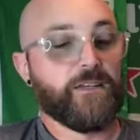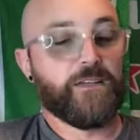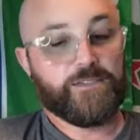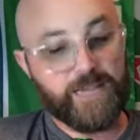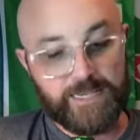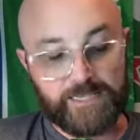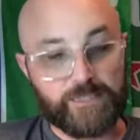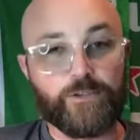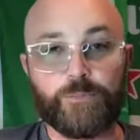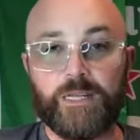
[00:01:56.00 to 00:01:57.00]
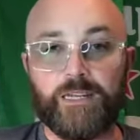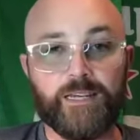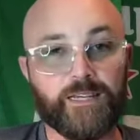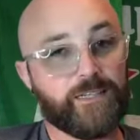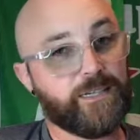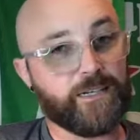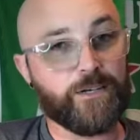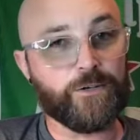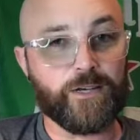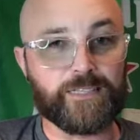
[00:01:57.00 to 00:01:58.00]
Jesus, I could be, you
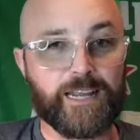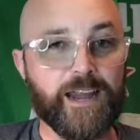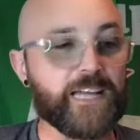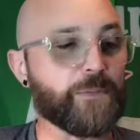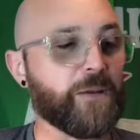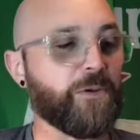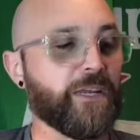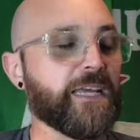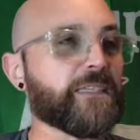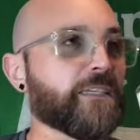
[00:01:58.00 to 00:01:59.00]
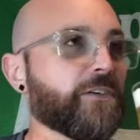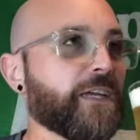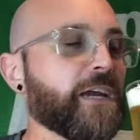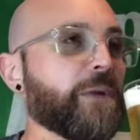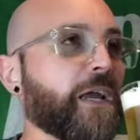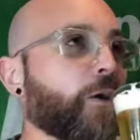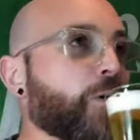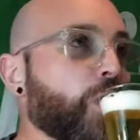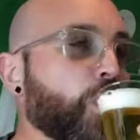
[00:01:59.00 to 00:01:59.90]
know, on the Carlsberg by the end of the night. Here we go.